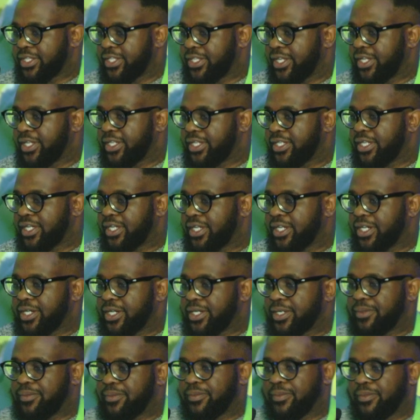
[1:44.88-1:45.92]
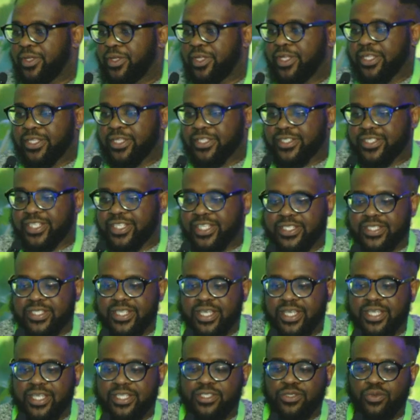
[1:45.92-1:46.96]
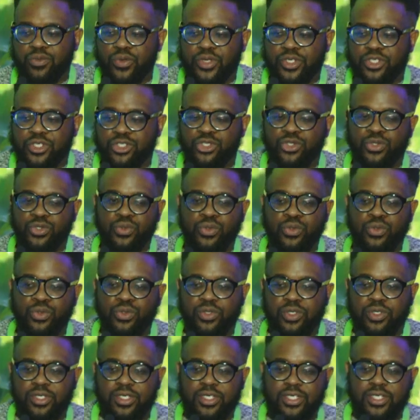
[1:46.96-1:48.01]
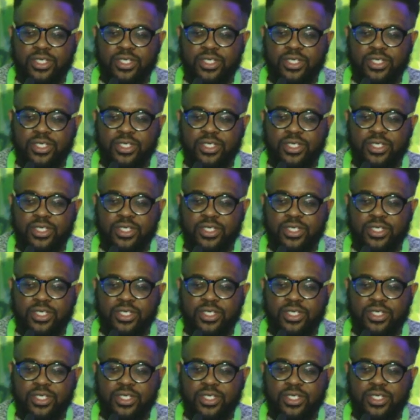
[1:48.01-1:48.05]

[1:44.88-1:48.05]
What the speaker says: then the study sites with two